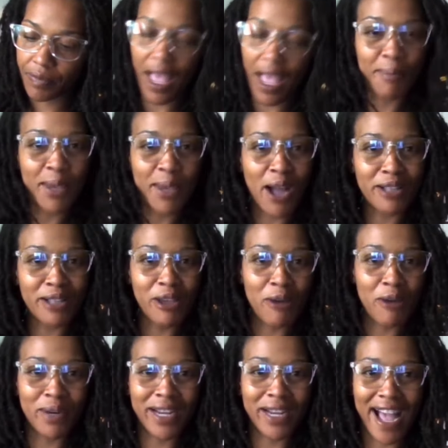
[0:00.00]
Happy
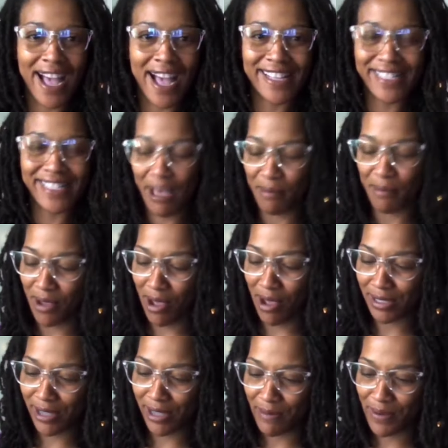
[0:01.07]
October, guys. Happy
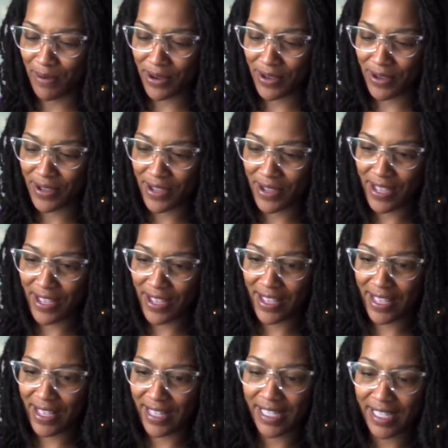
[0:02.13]
October.
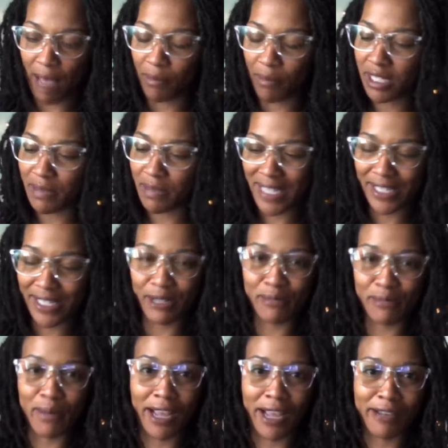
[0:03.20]
Timeless message,
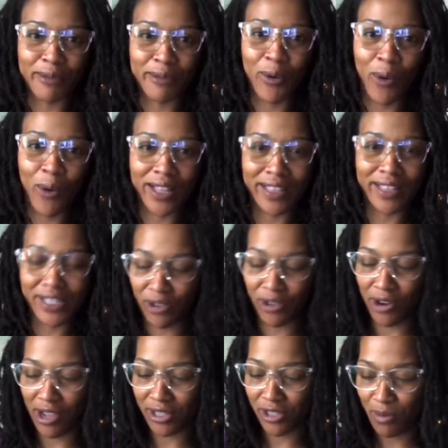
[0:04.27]
but I am recording this on
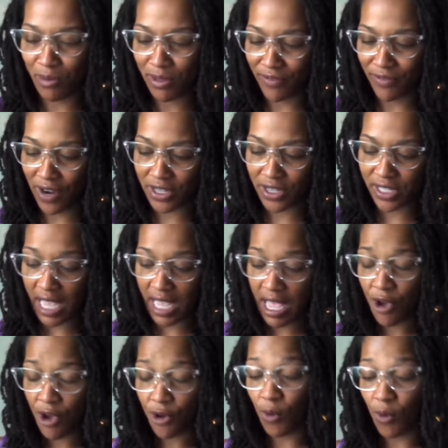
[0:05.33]
October the 1st.
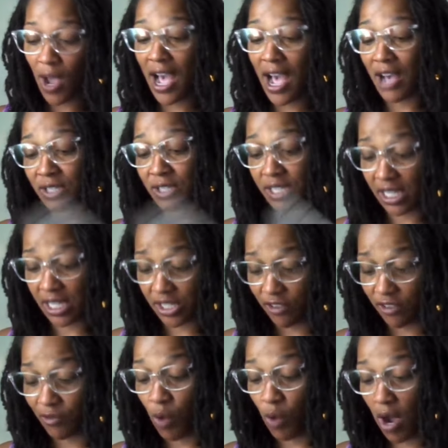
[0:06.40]
Wow, six
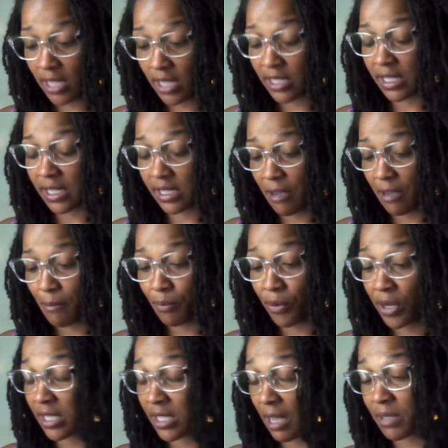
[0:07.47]
of wands and
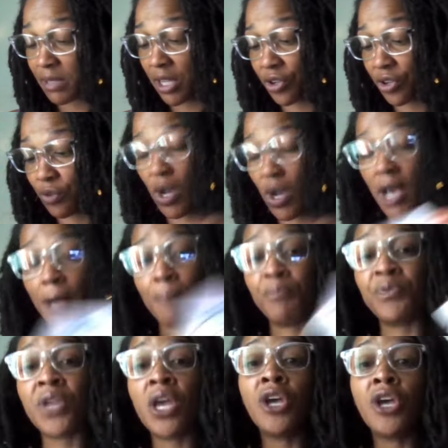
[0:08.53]
temperance. I'm telling you what,
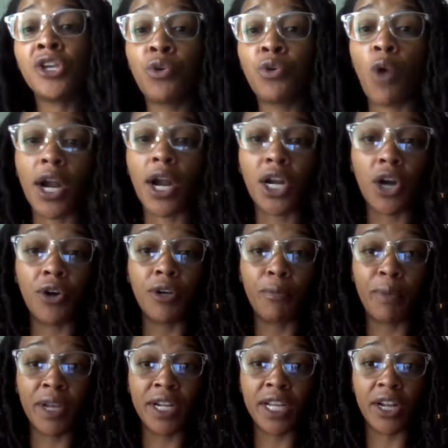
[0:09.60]
you are
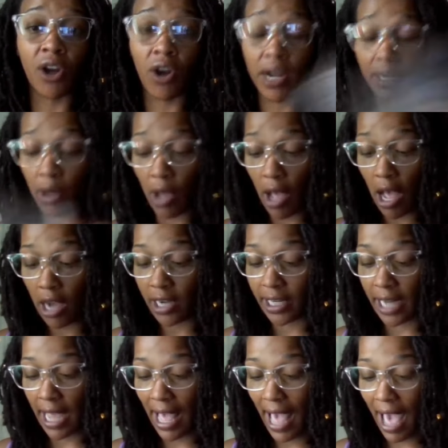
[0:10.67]
codependent on on
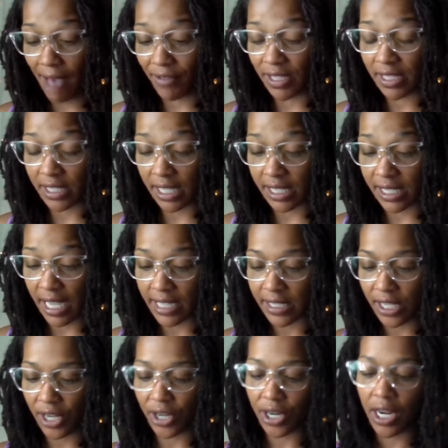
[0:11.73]
having success
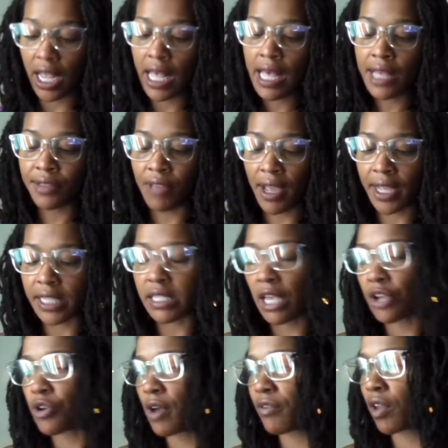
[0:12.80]
here. Like it's like
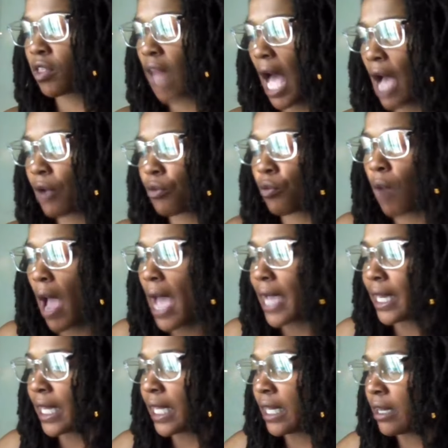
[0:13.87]
you have a lot
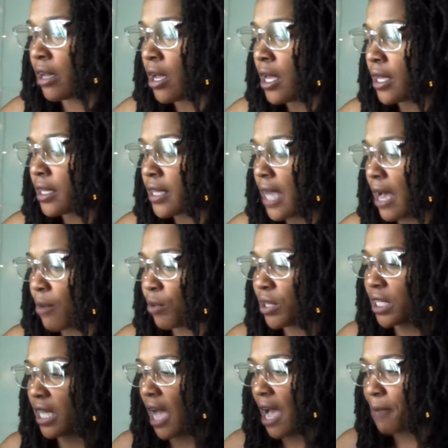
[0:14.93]
riding. Yeah, with
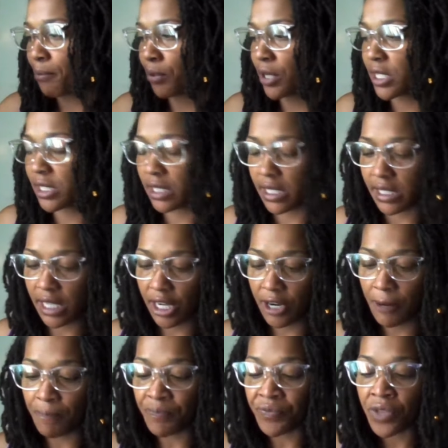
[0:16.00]
the high priestess
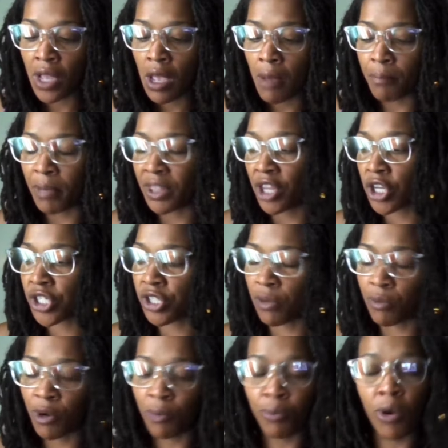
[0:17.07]
here, but there's some
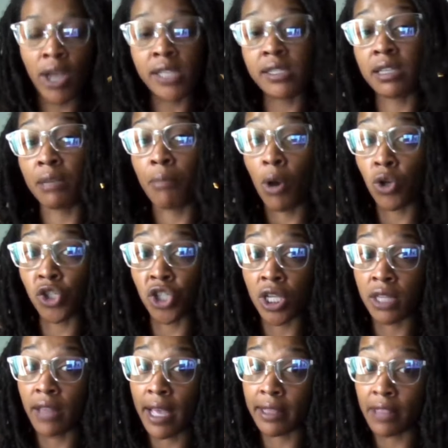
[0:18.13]
repressed emotion.
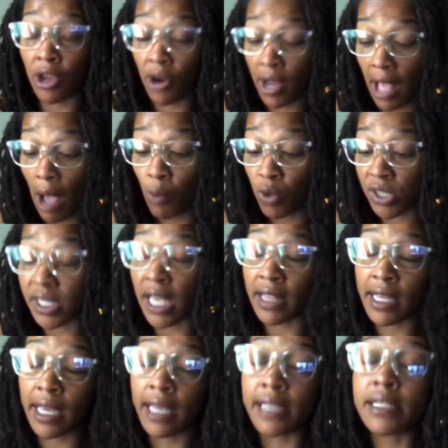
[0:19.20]
Like there, I will say
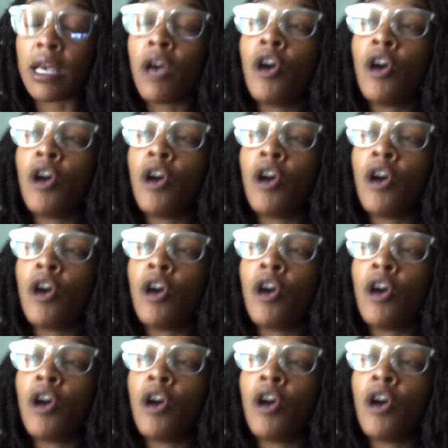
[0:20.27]
this.